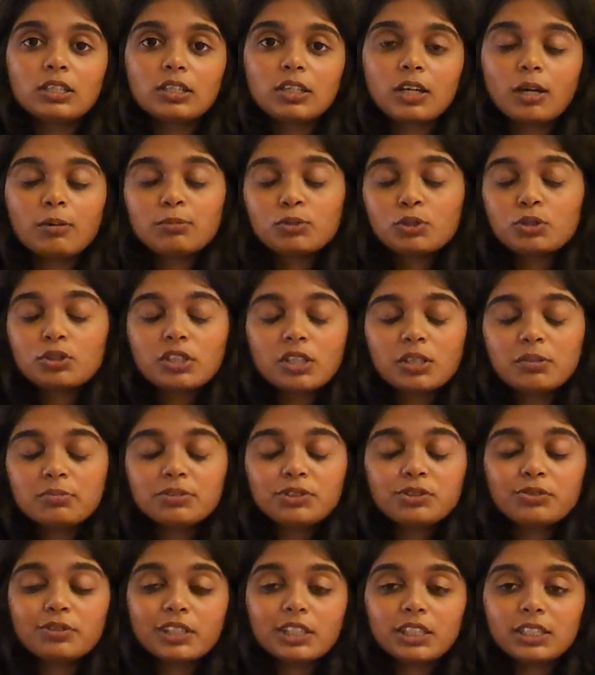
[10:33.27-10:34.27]
come to
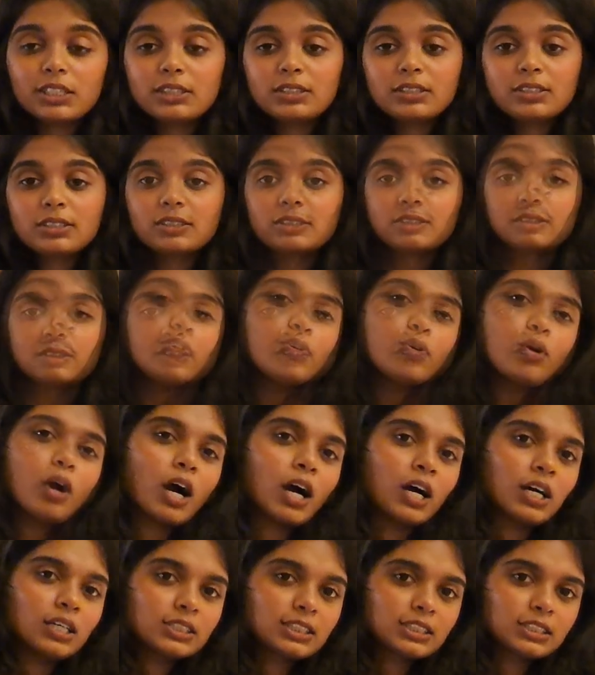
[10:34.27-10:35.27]
terms with it. If you
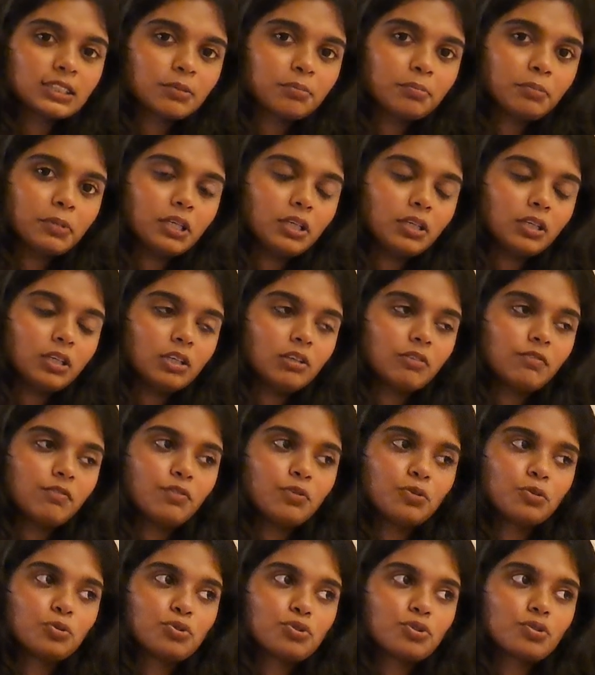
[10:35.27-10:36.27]
ask me if
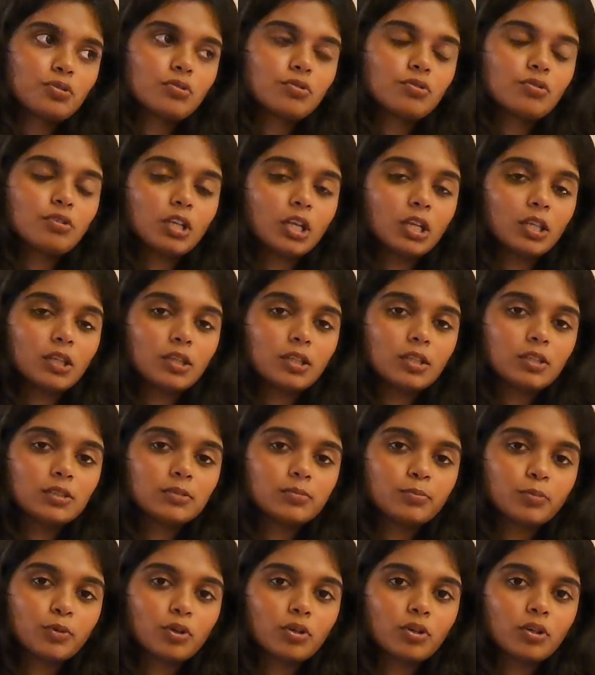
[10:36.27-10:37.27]
you should read this
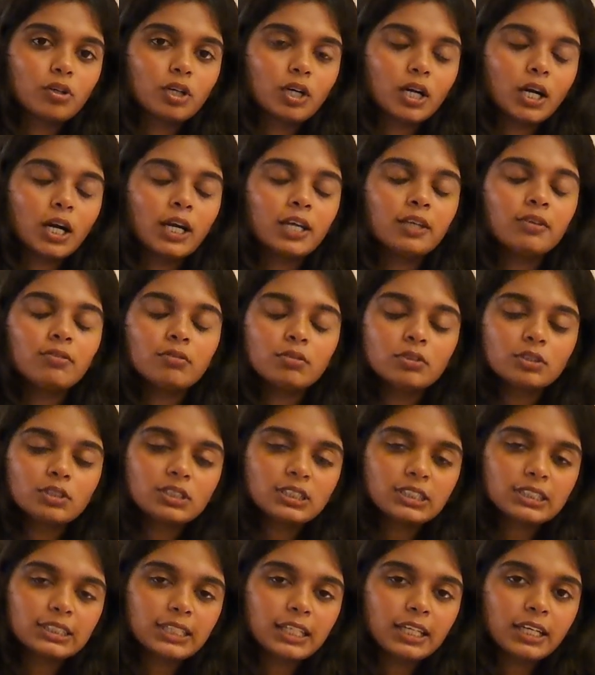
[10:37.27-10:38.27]
book, I would
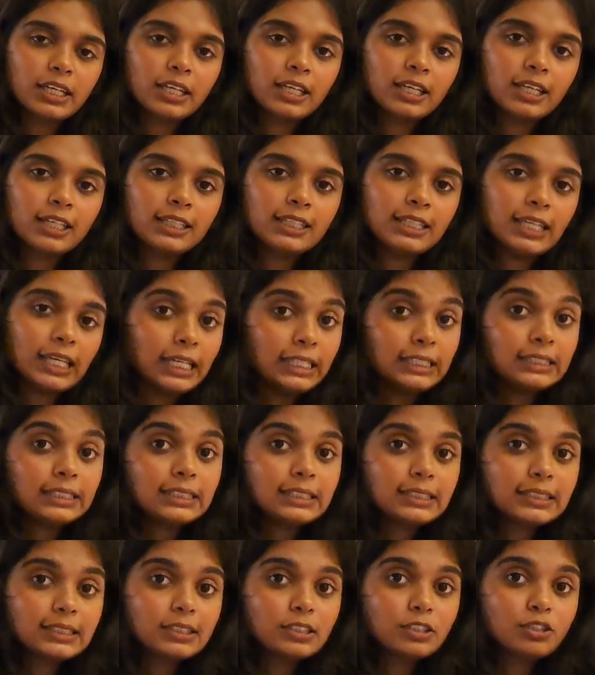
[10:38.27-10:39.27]
say
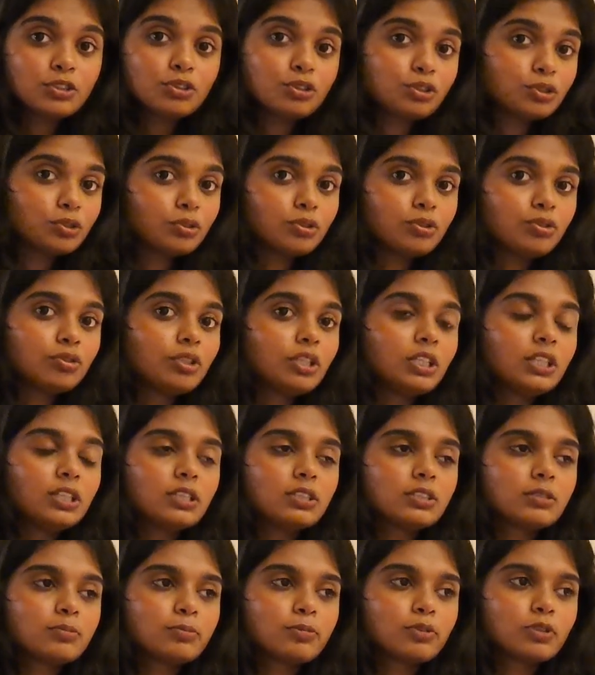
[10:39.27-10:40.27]
yes, you should read
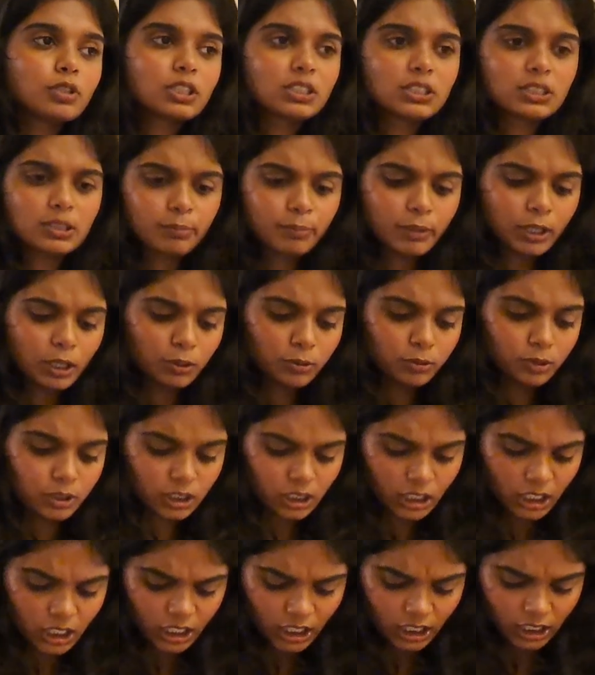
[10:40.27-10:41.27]
this book. It's about,
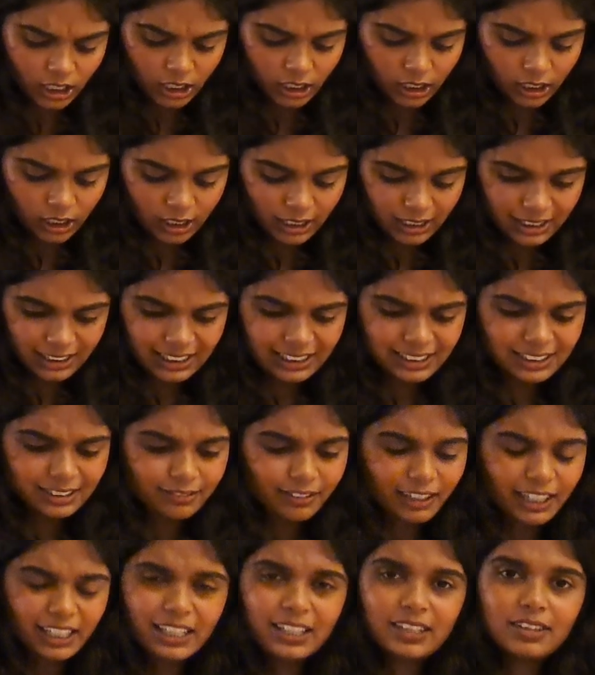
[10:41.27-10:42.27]
it's
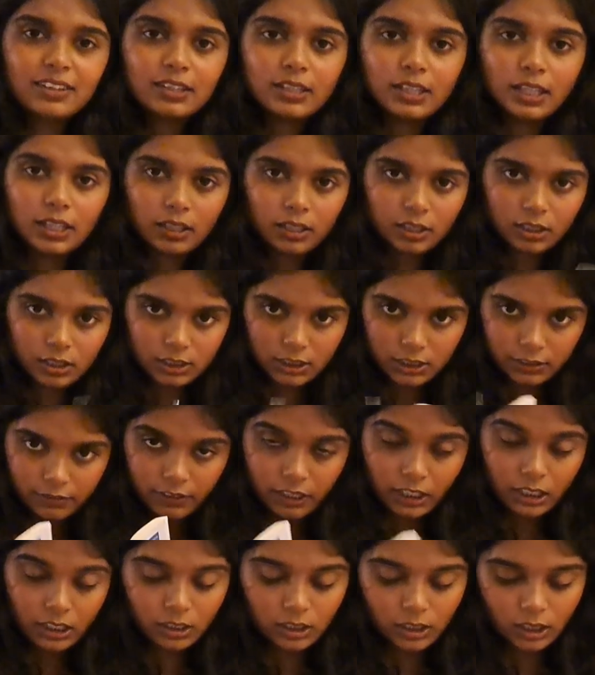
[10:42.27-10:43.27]
very
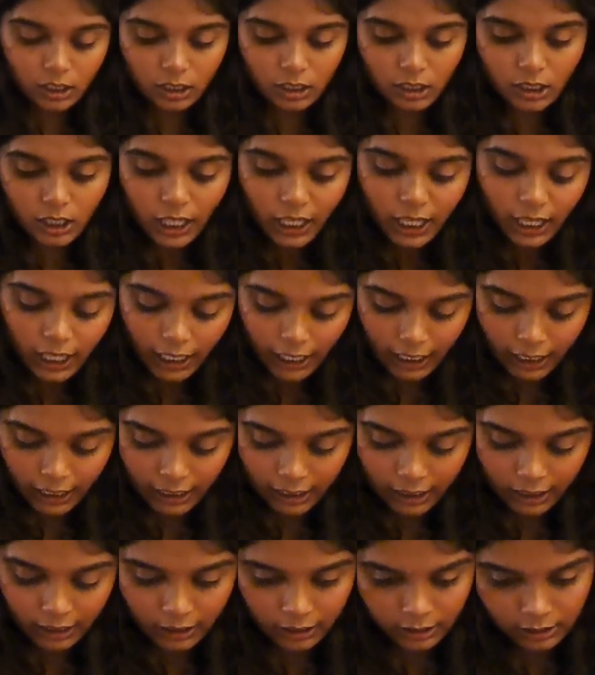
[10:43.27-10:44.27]
thin,
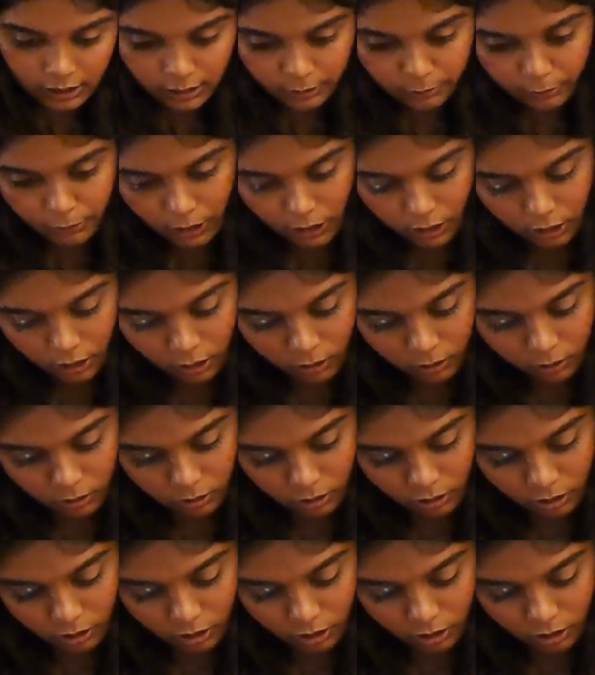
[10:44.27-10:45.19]
and it's about